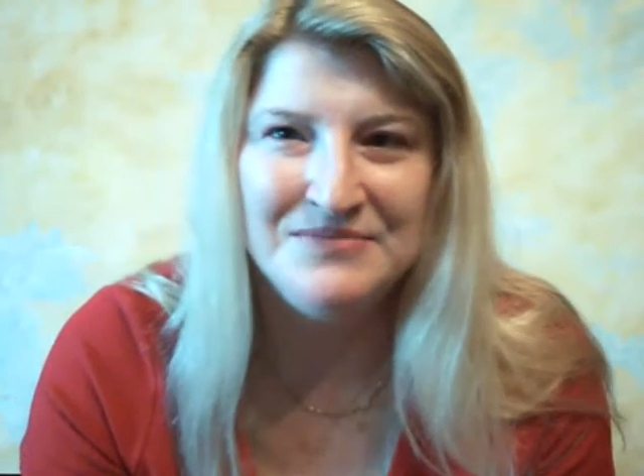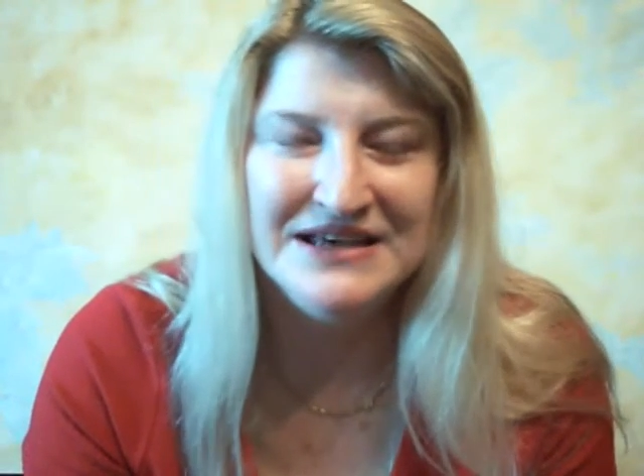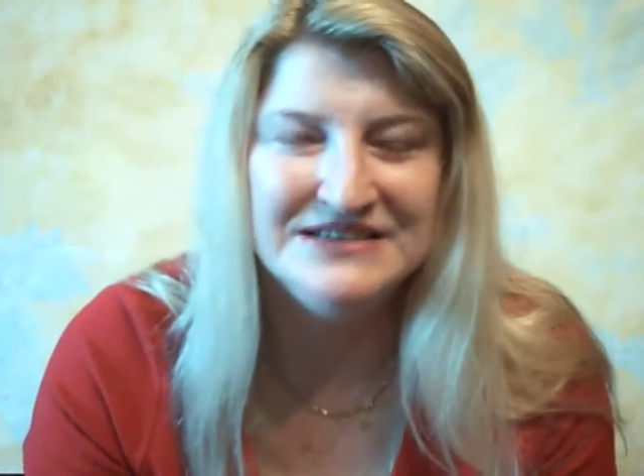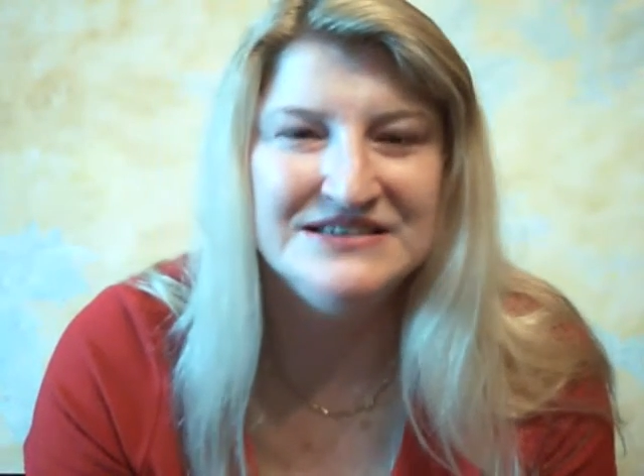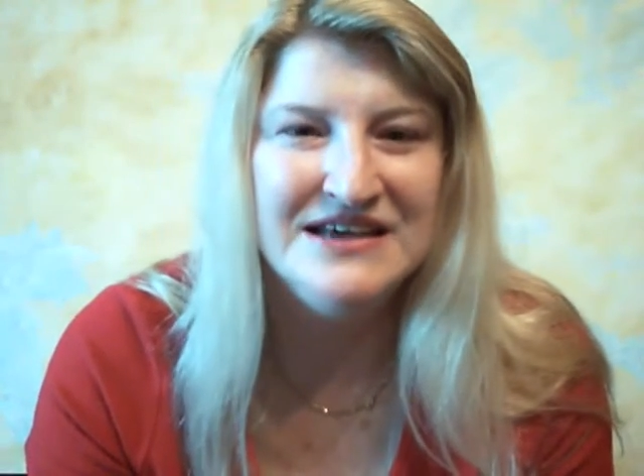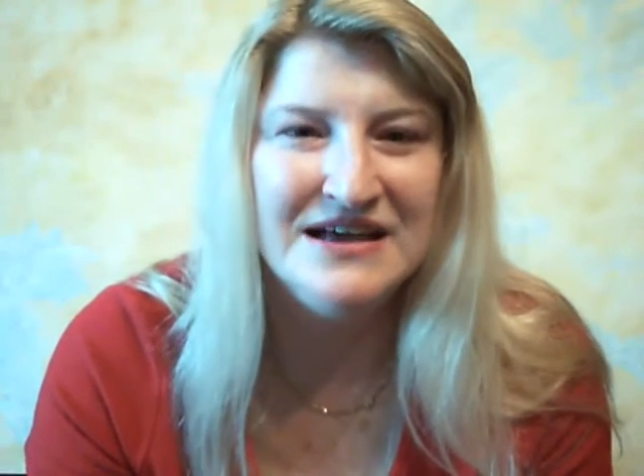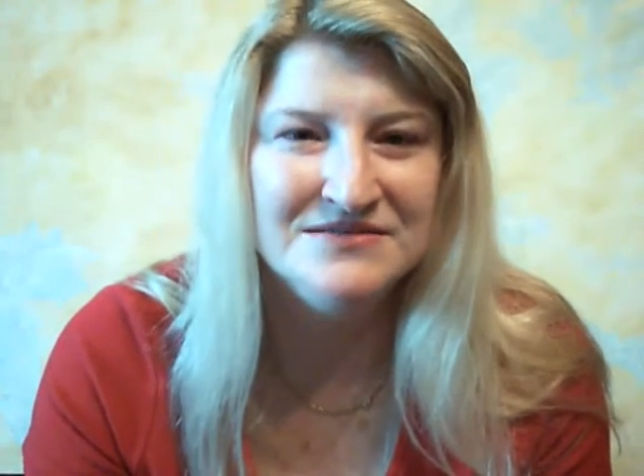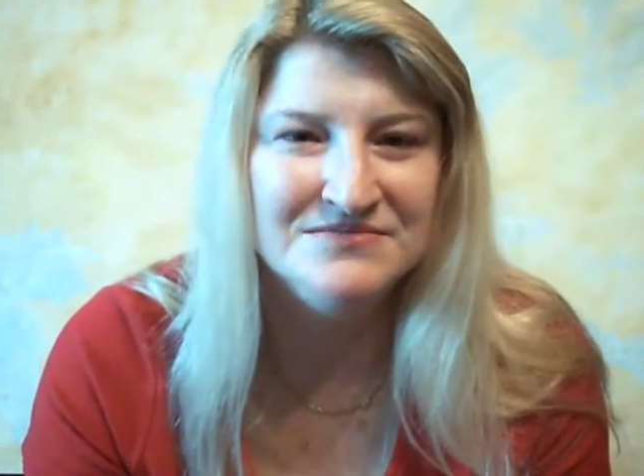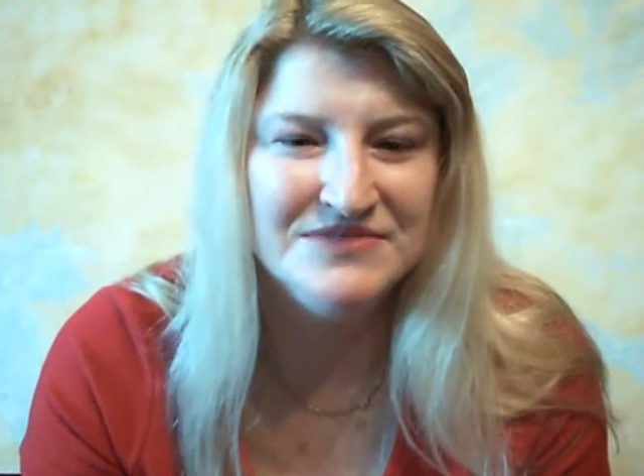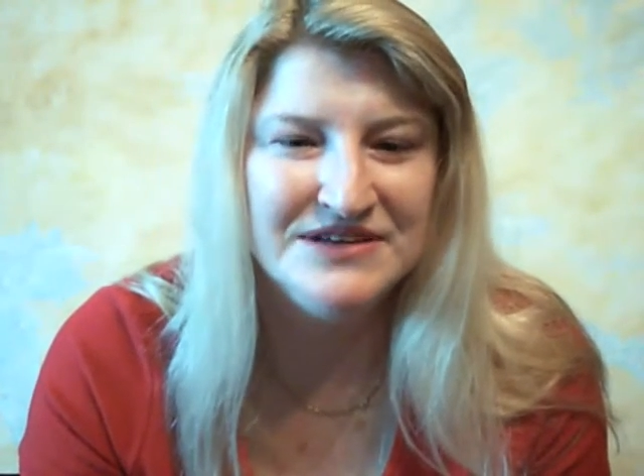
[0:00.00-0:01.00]
He's a
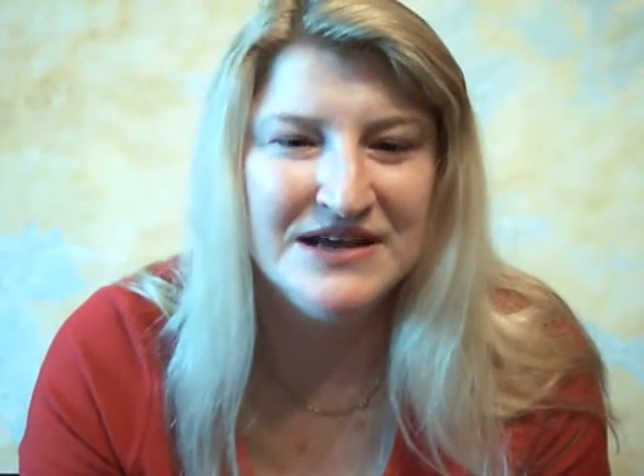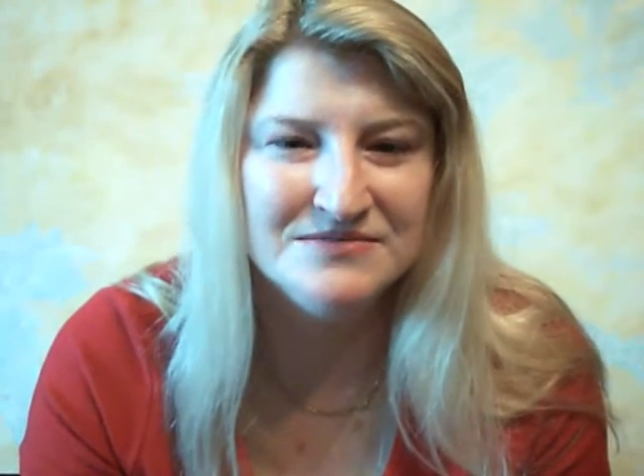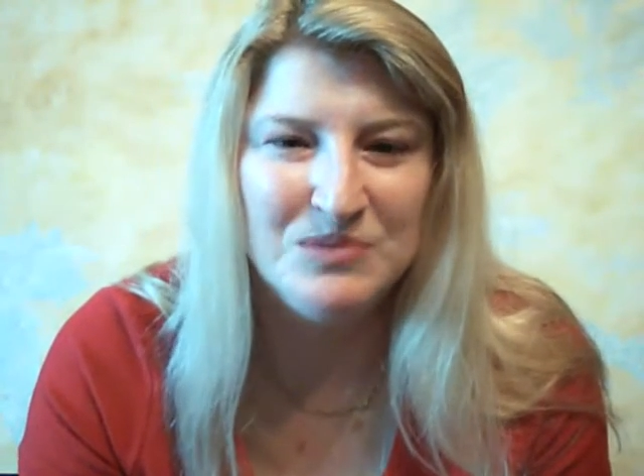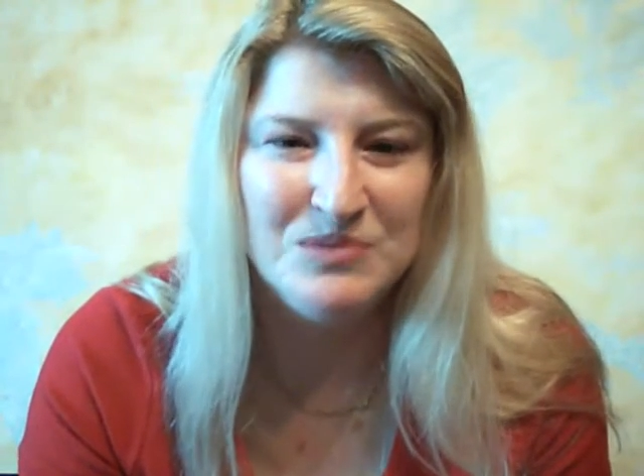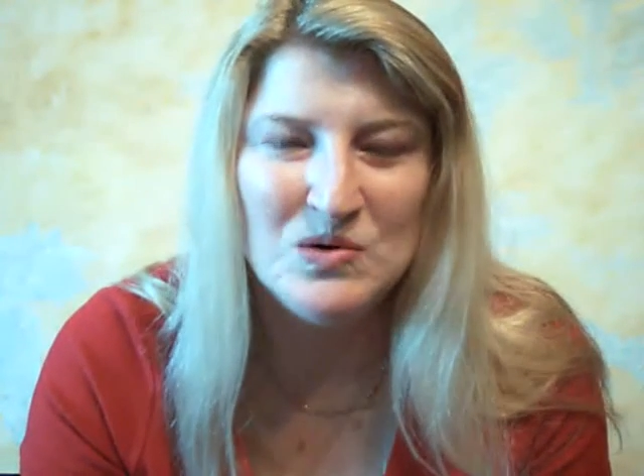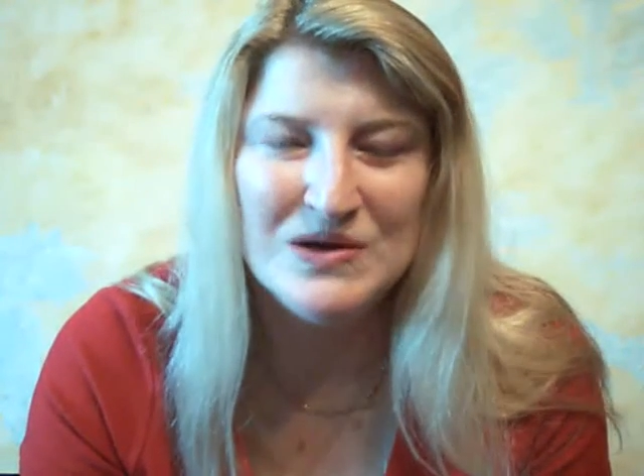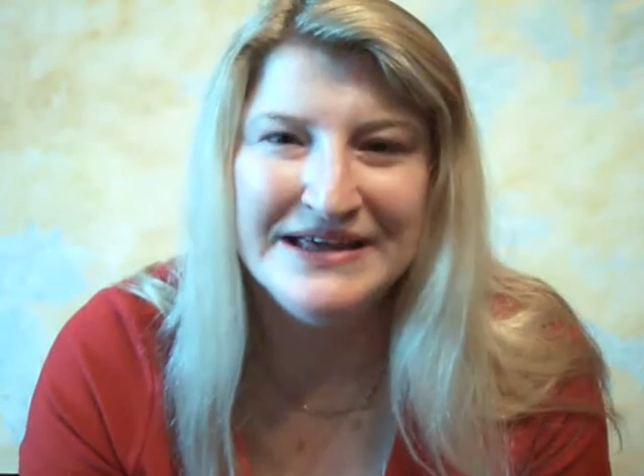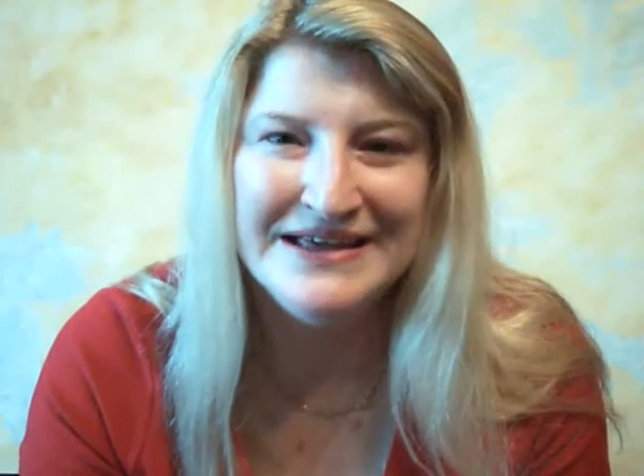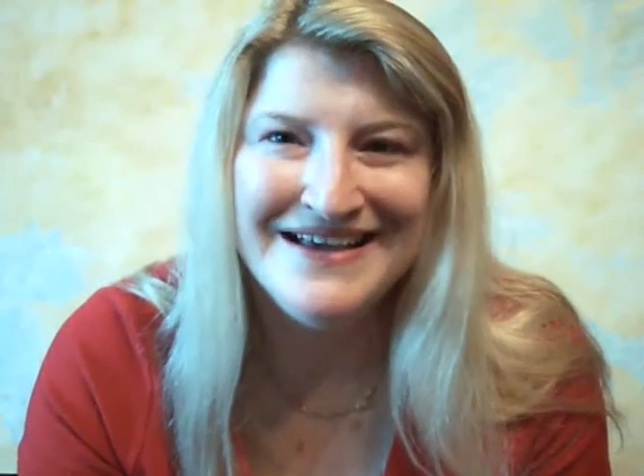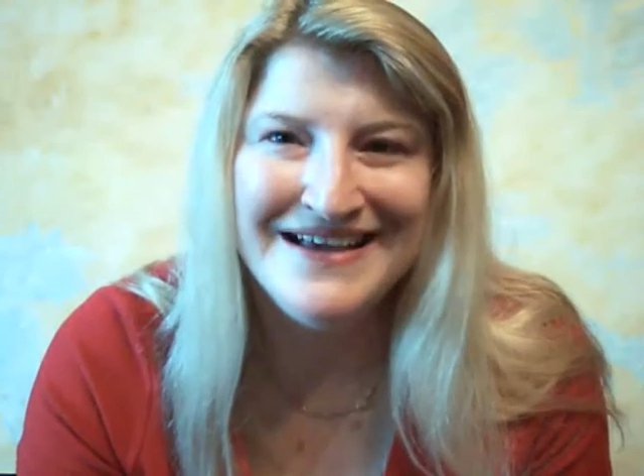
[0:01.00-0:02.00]
young boy,